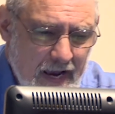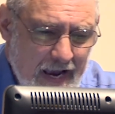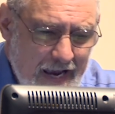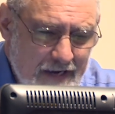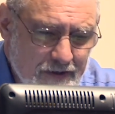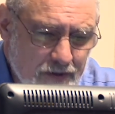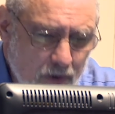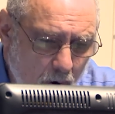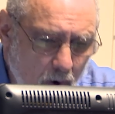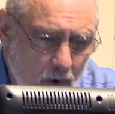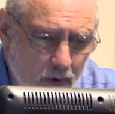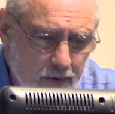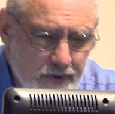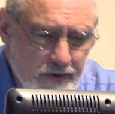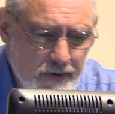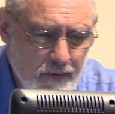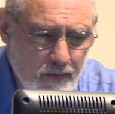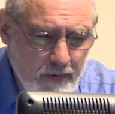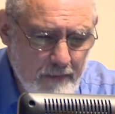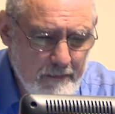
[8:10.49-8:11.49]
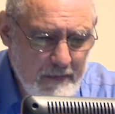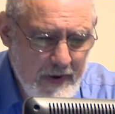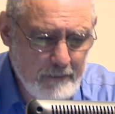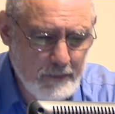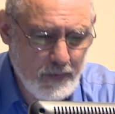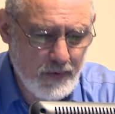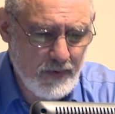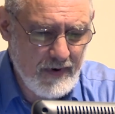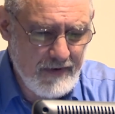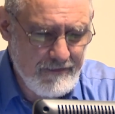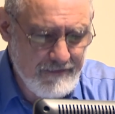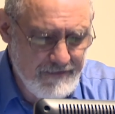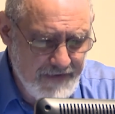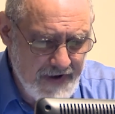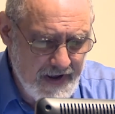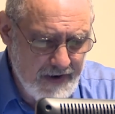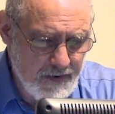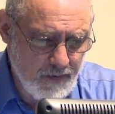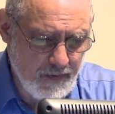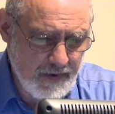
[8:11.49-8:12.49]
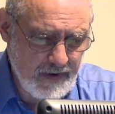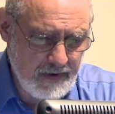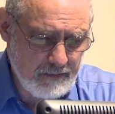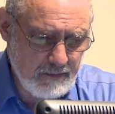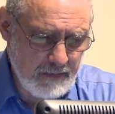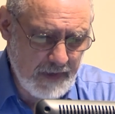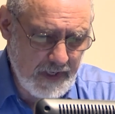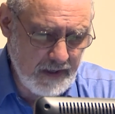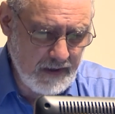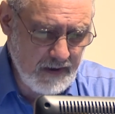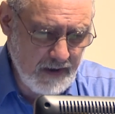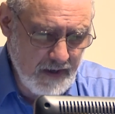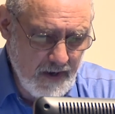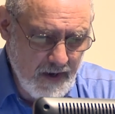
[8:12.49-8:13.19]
has heart to remember and venerate me.